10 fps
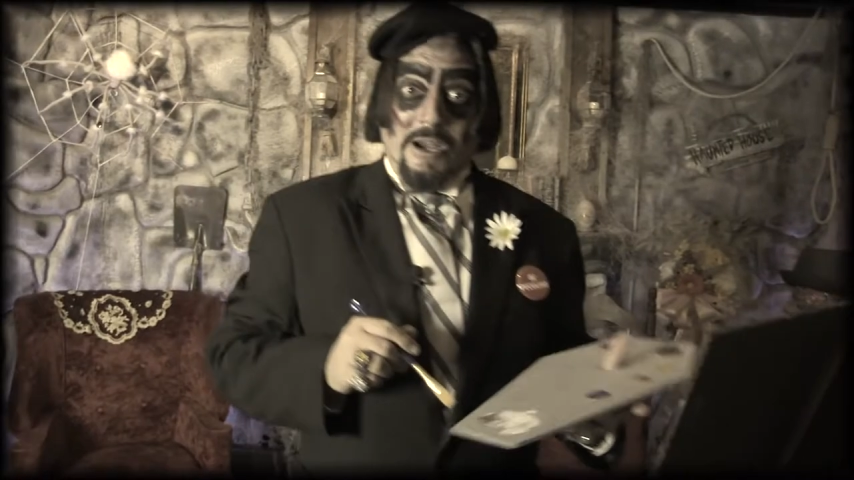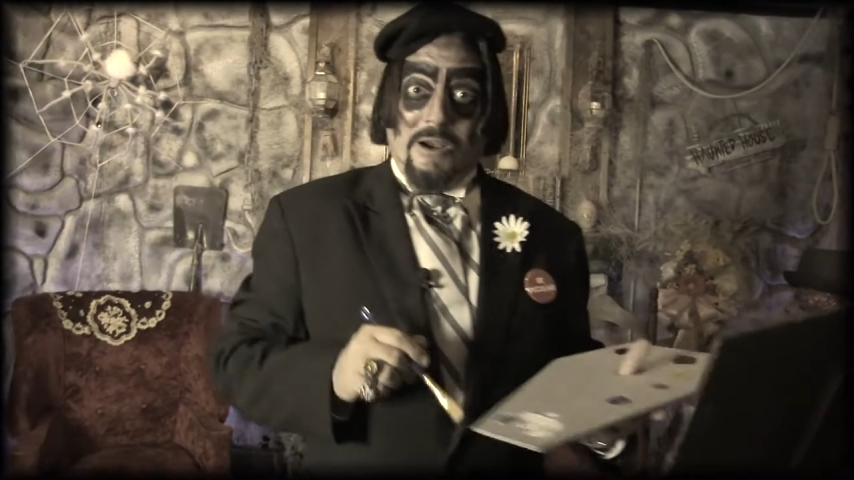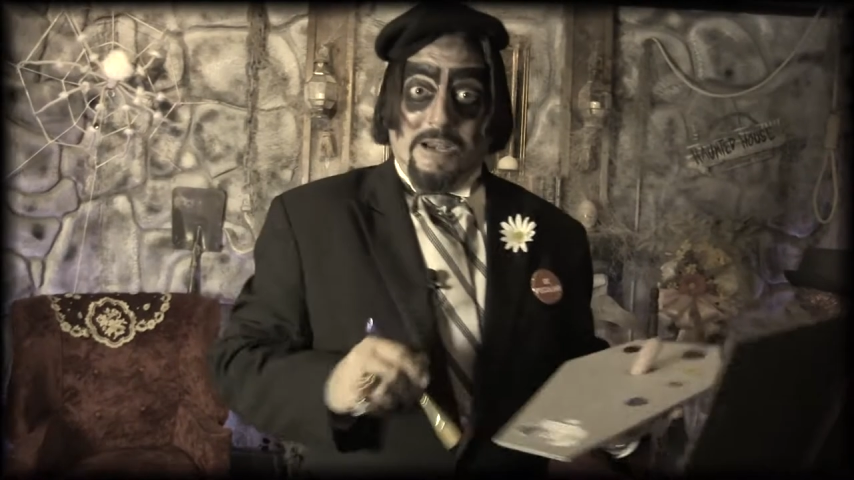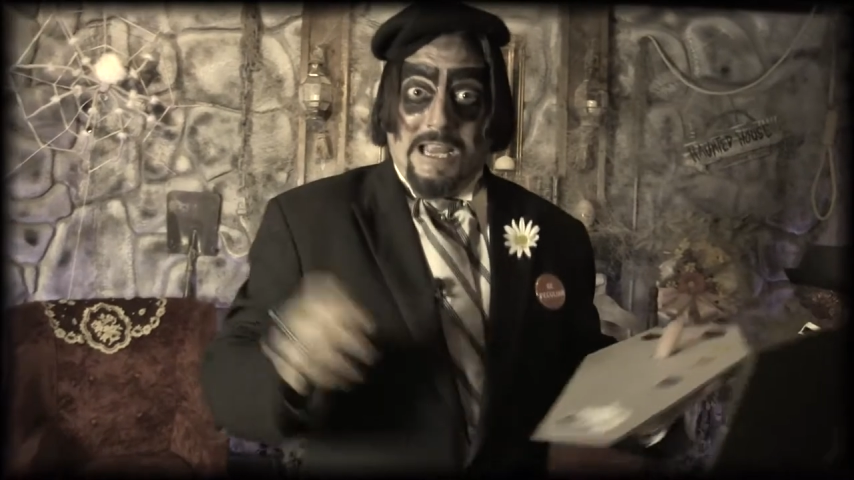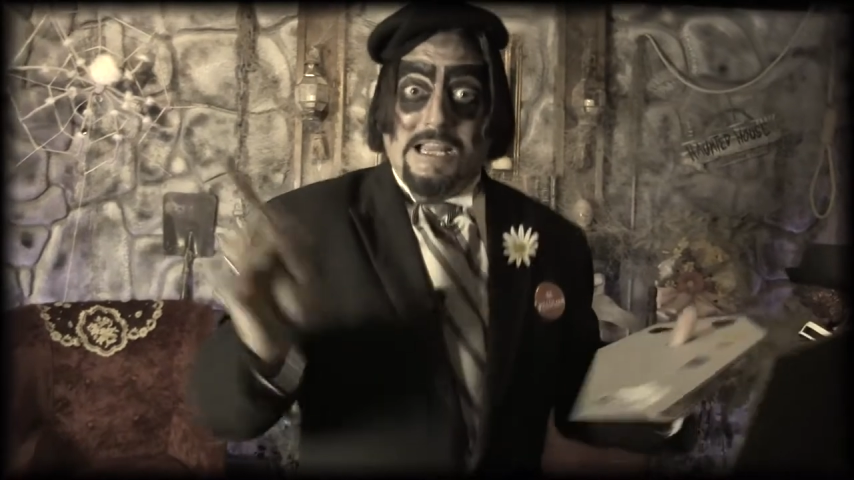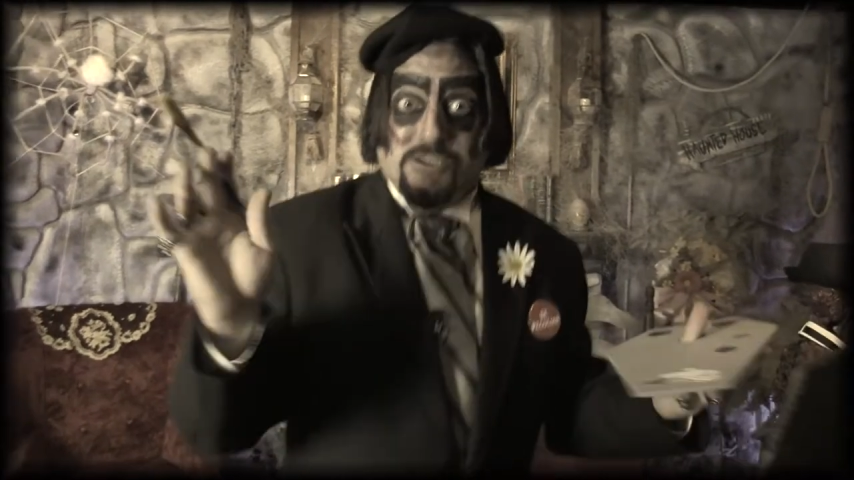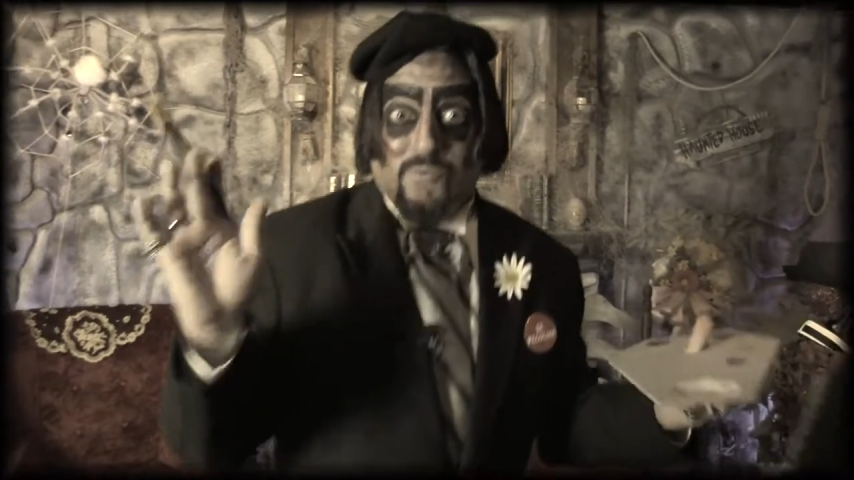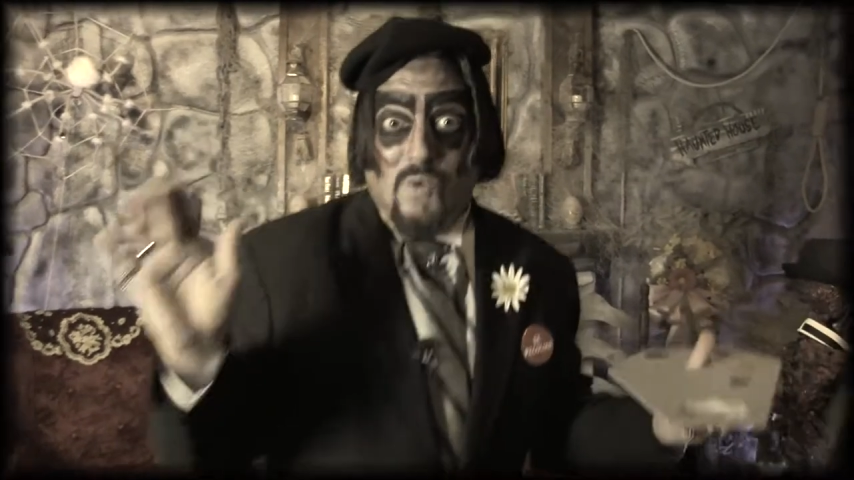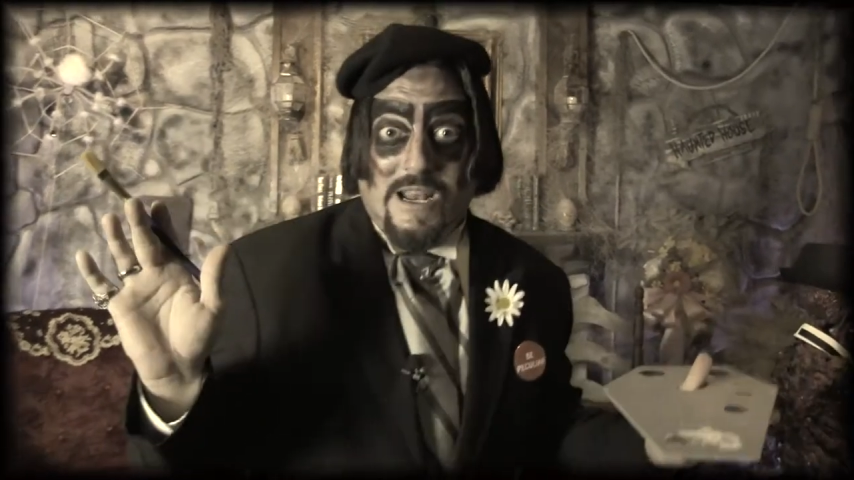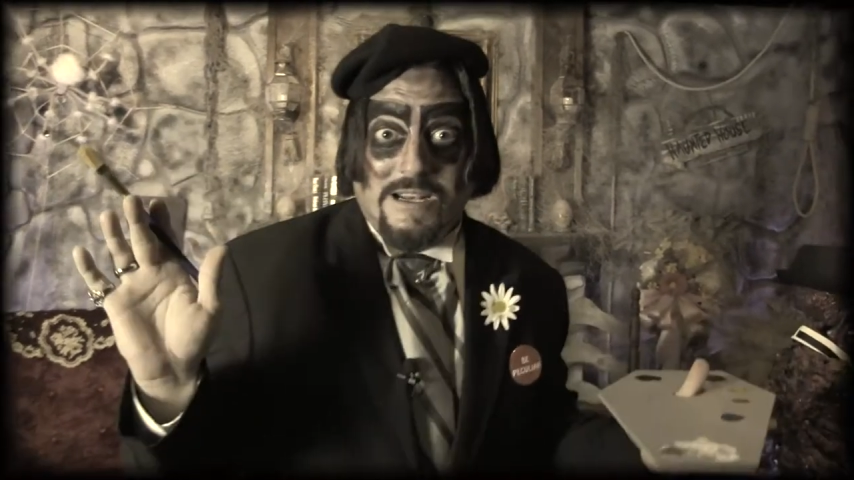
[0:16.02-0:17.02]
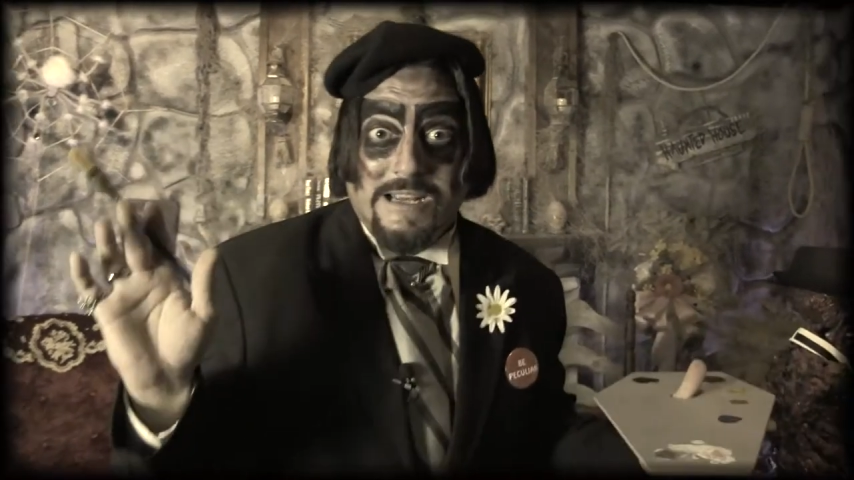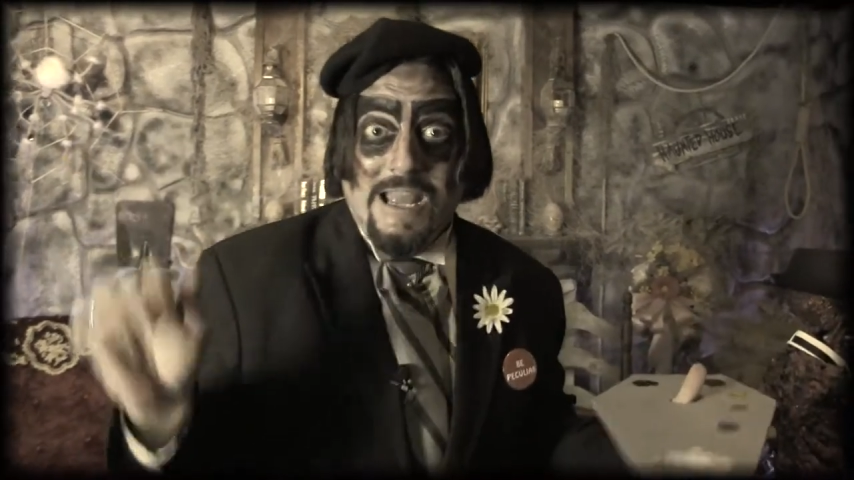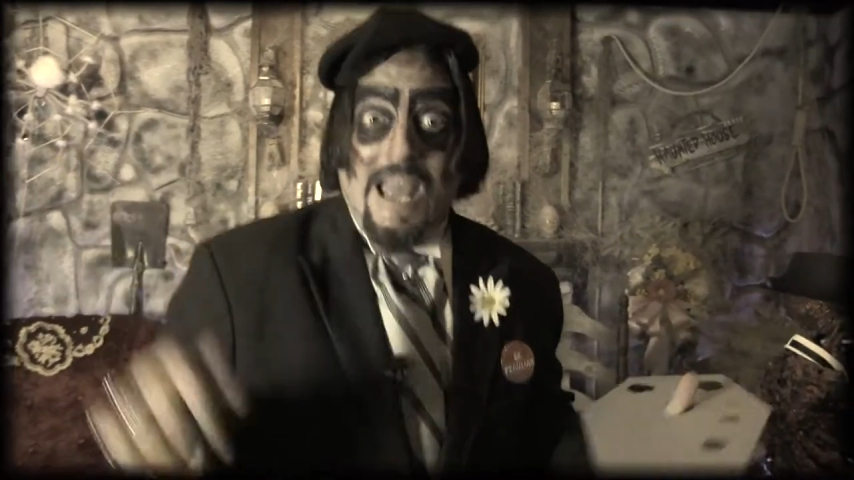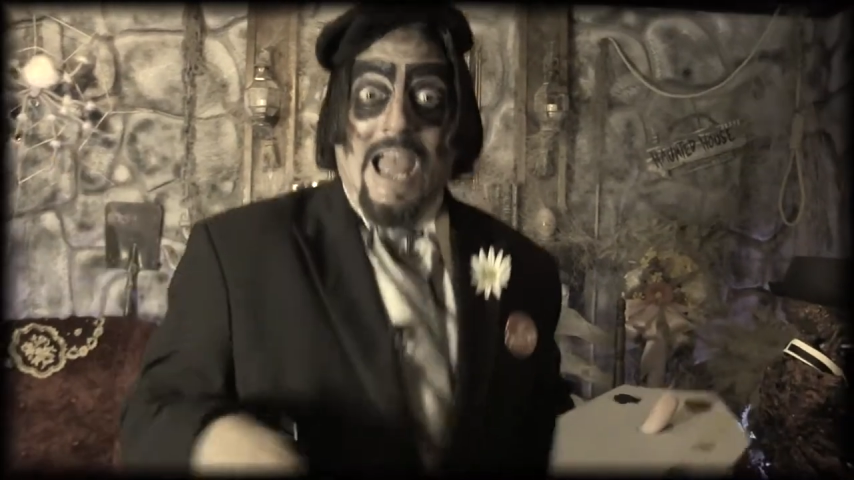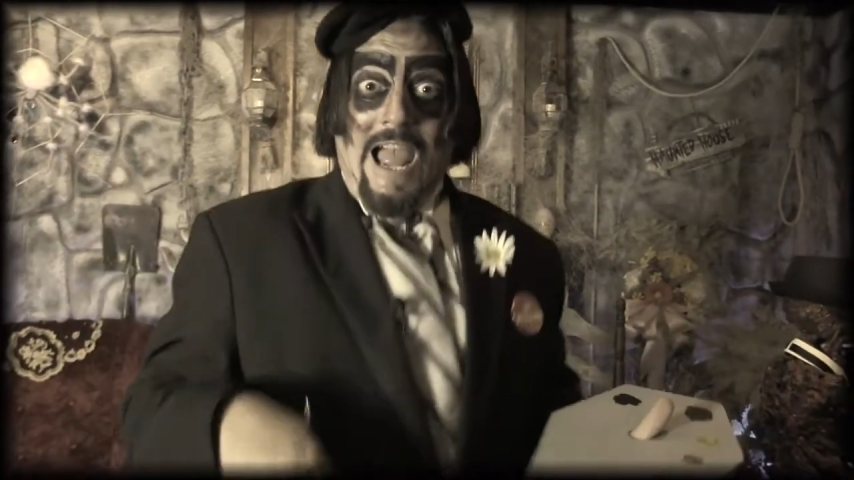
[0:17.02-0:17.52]
here, and guess what?
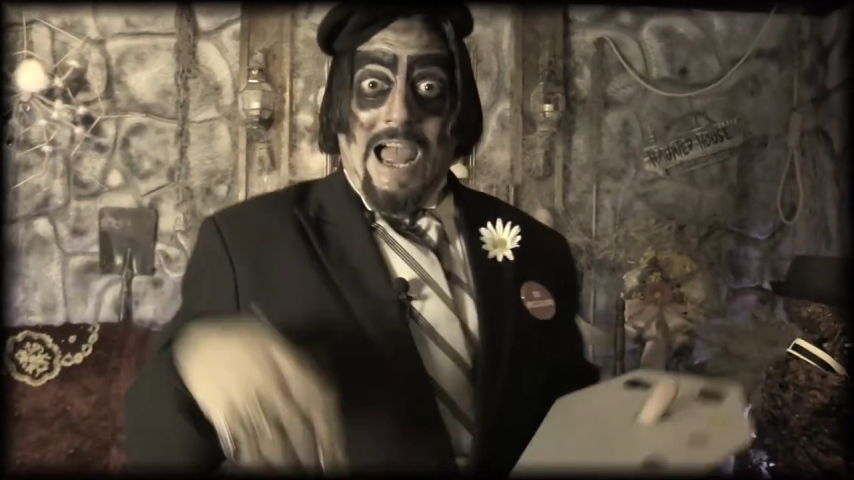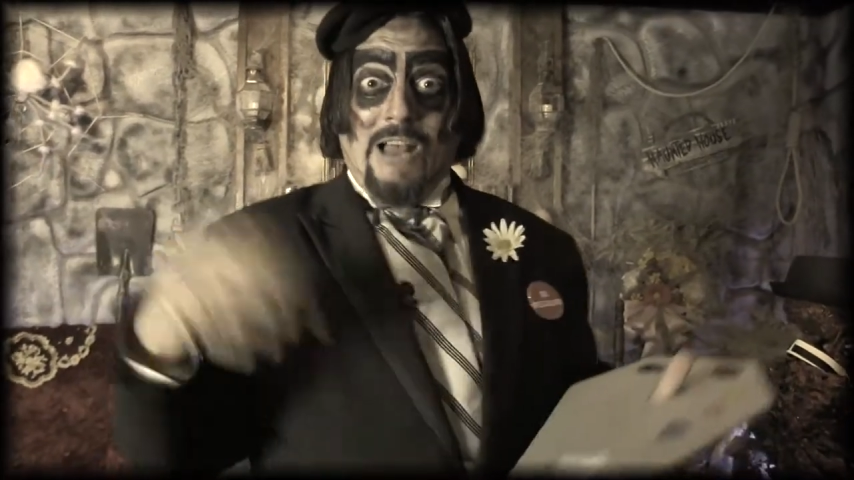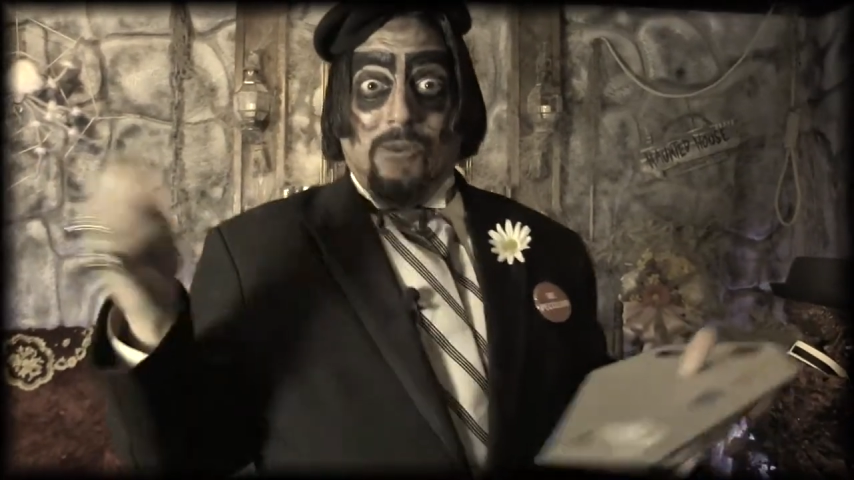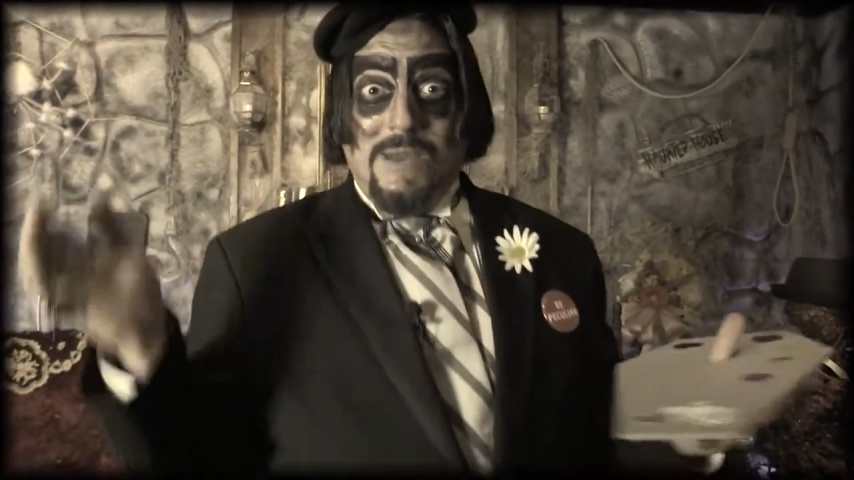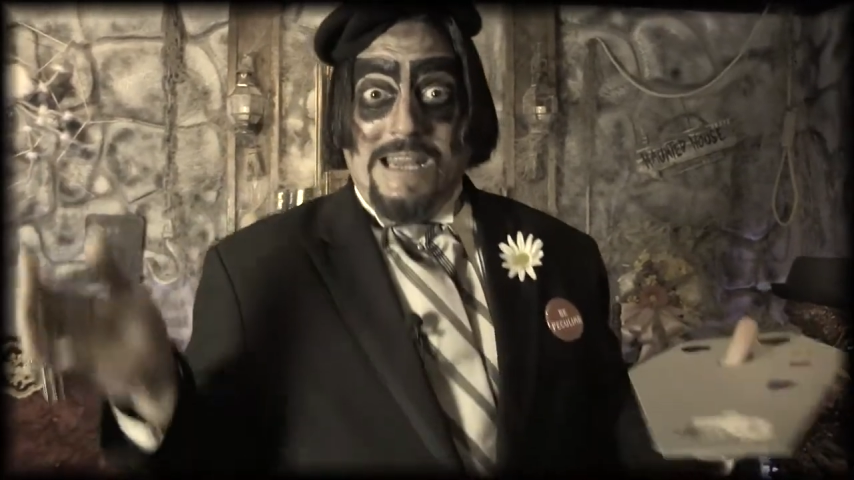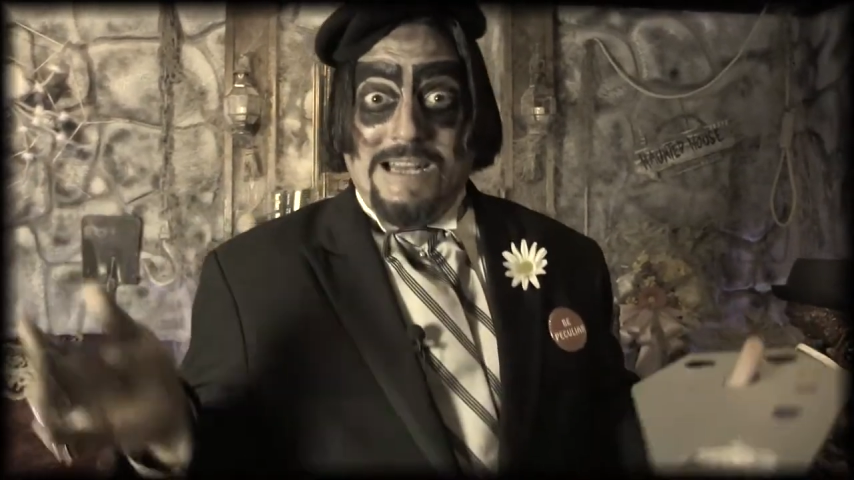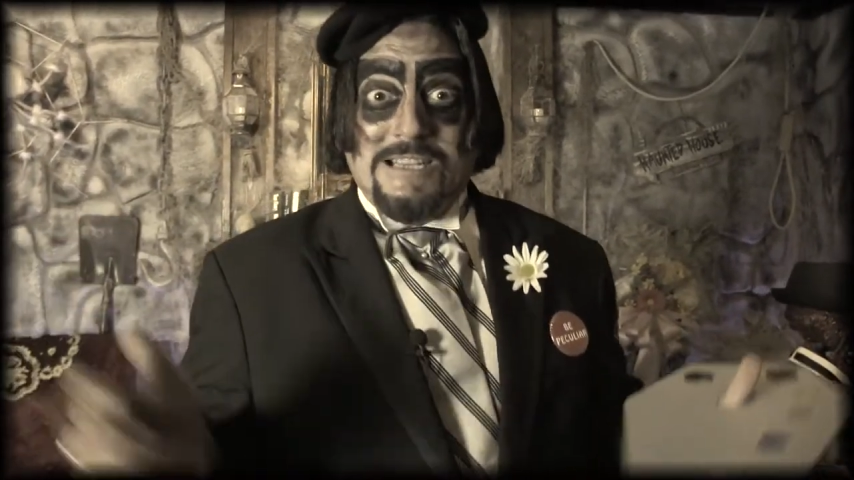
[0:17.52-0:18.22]
Halloween